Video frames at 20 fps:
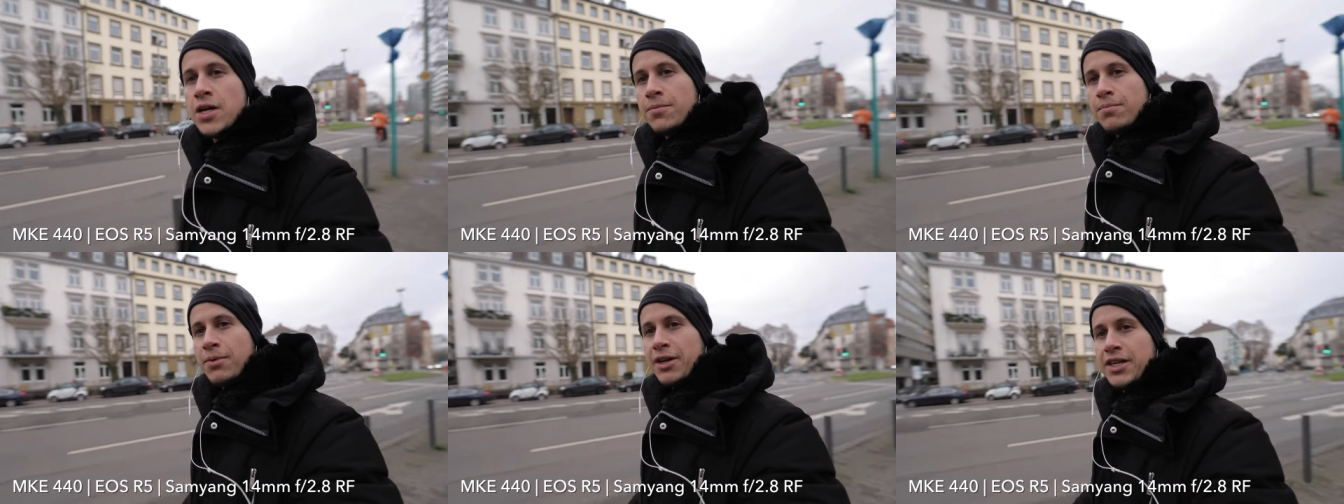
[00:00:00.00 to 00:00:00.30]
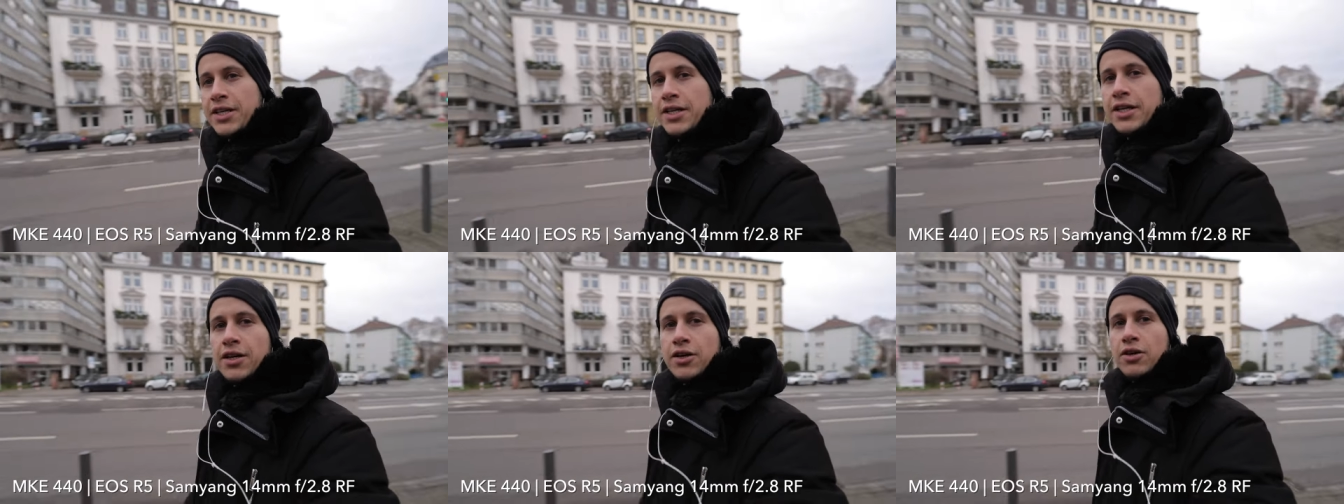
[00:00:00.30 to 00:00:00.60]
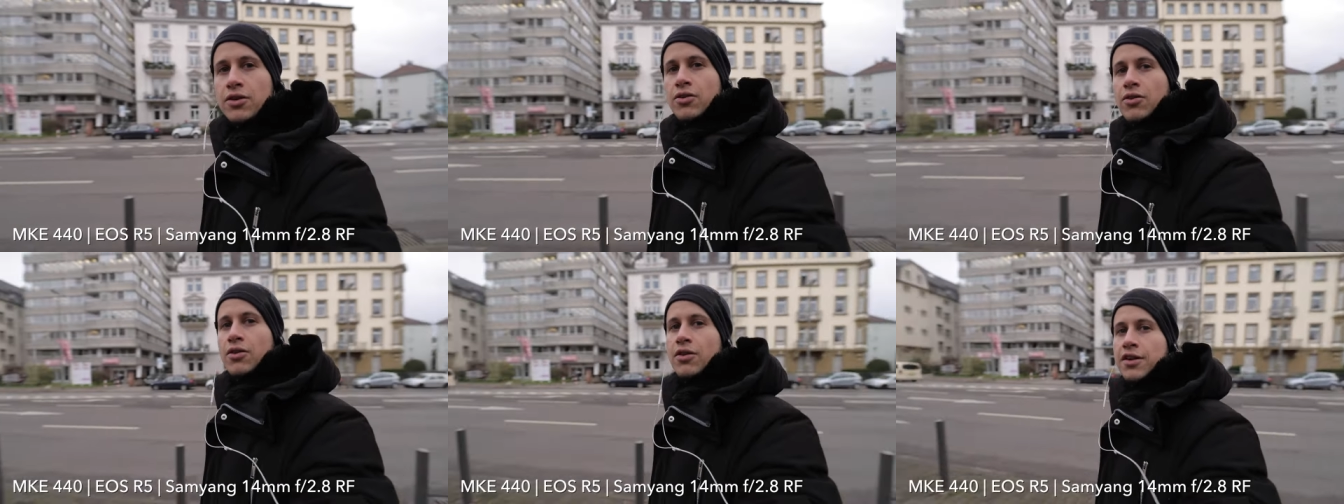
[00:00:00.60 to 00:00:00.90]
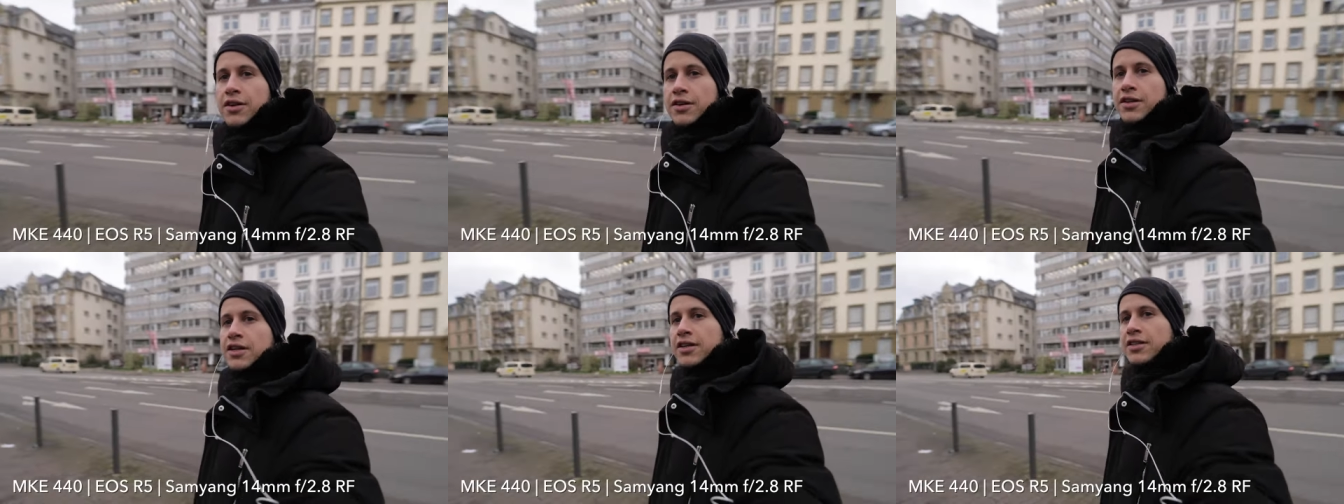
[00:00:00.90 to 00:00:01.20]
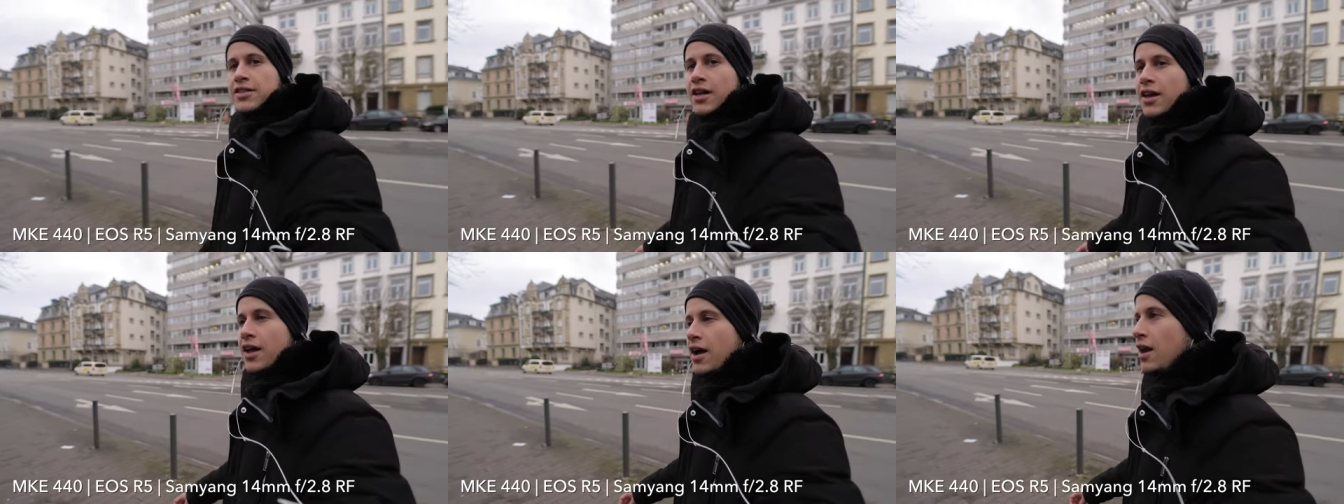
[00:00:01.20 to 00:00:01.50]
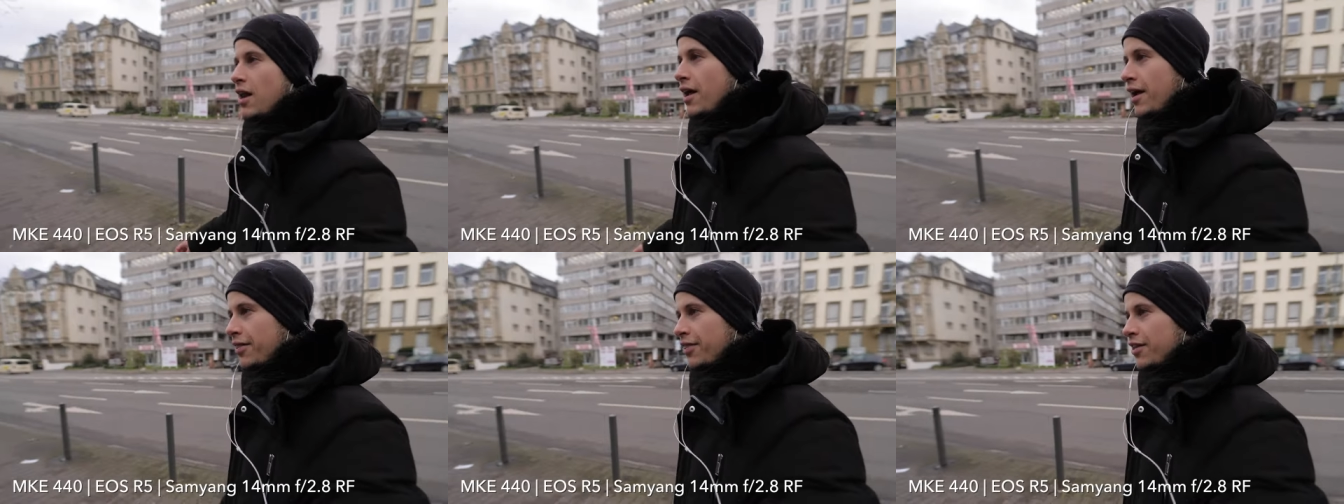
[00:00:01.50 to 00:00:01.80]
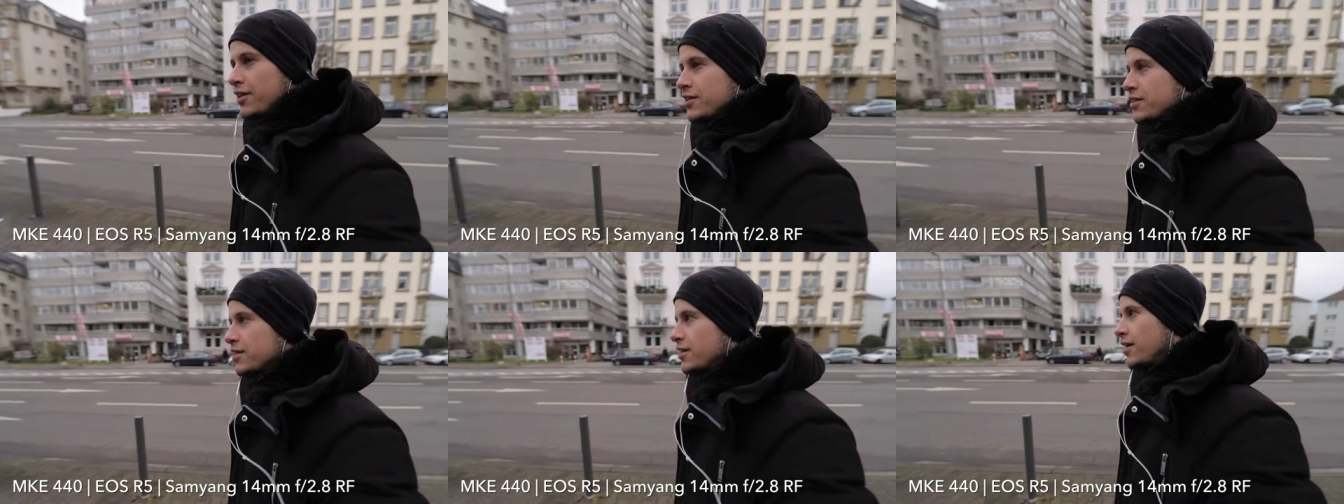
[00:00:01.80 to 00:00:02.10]
But here on a D S L R like
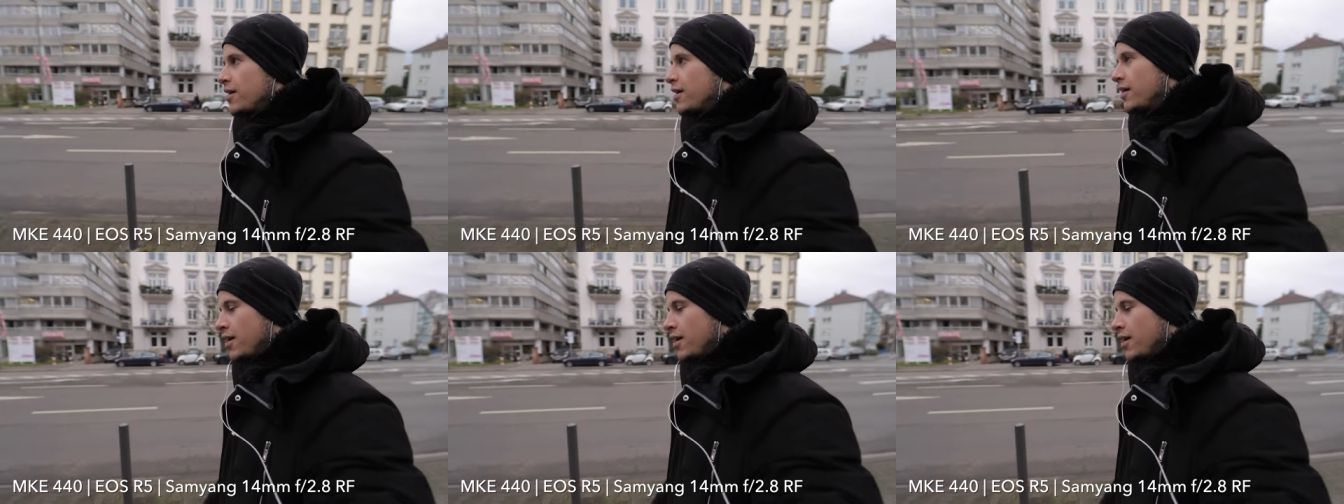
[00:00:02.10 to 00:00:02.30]
this,